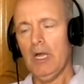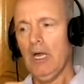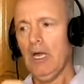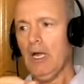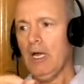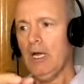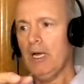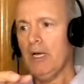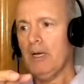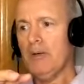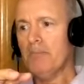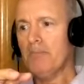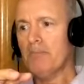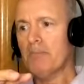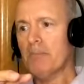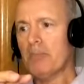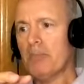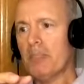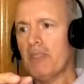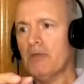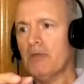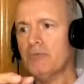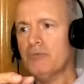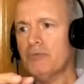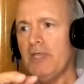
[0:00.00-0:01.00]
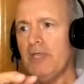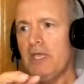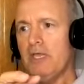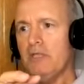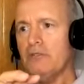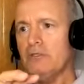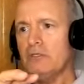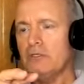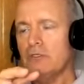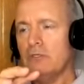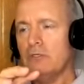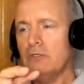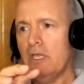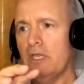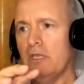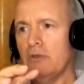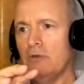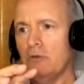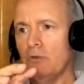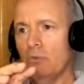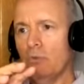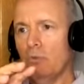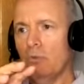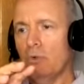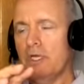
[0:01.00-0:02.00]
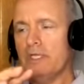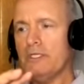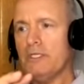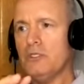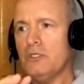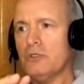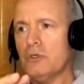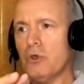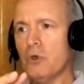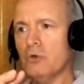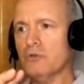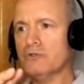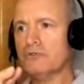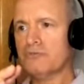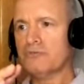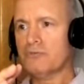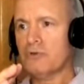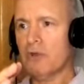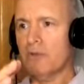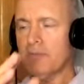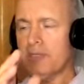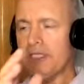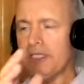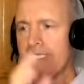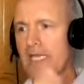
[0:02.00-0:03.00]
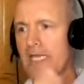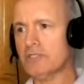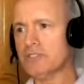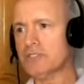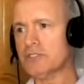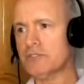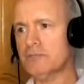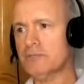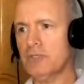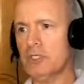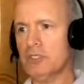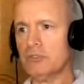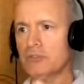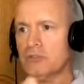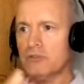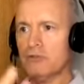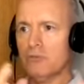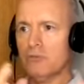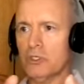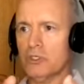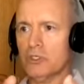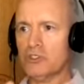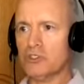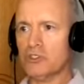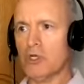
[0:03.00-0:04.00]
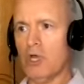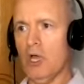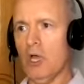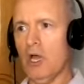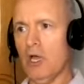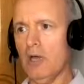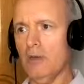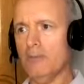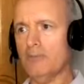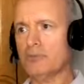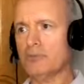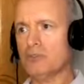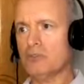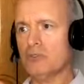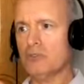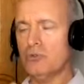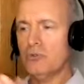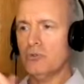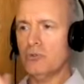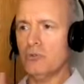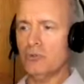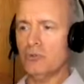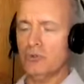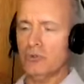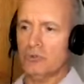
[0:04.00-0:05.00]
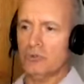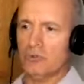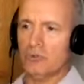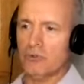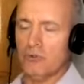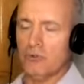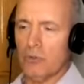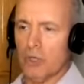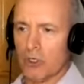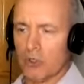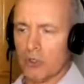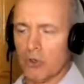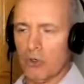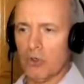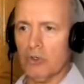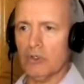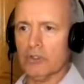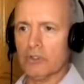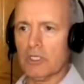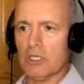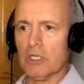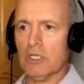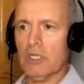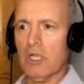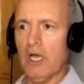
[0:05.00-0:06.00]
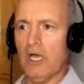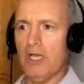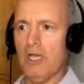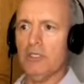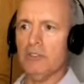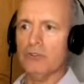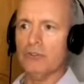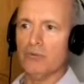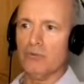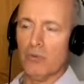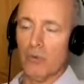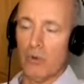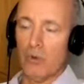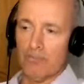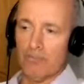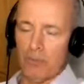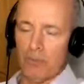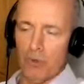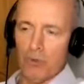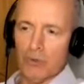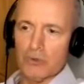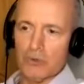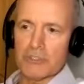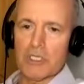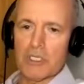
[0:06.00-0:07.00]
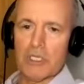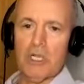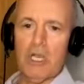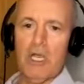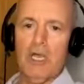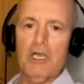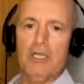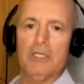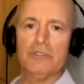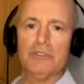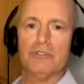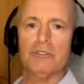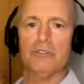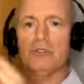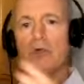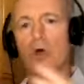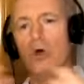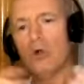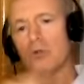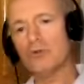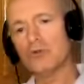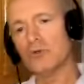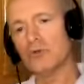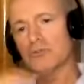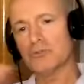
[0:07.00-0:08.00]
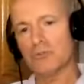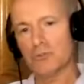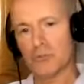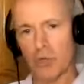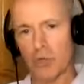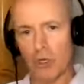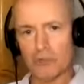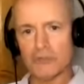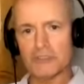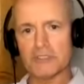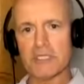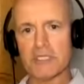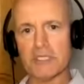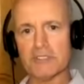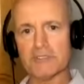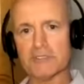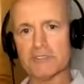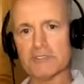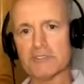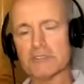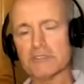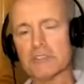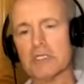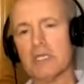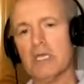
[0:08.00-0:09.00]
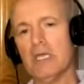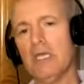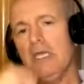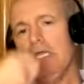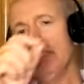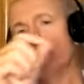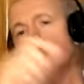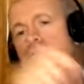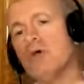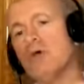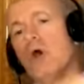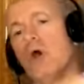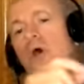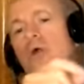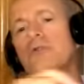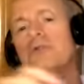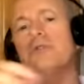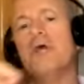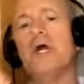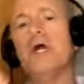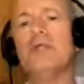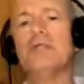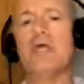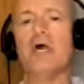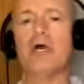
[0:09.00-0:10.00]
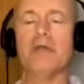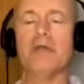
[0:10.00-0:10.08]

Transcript: Um, then when it goes from an estimate to a job to to a current client to a post client and all those processes it's all done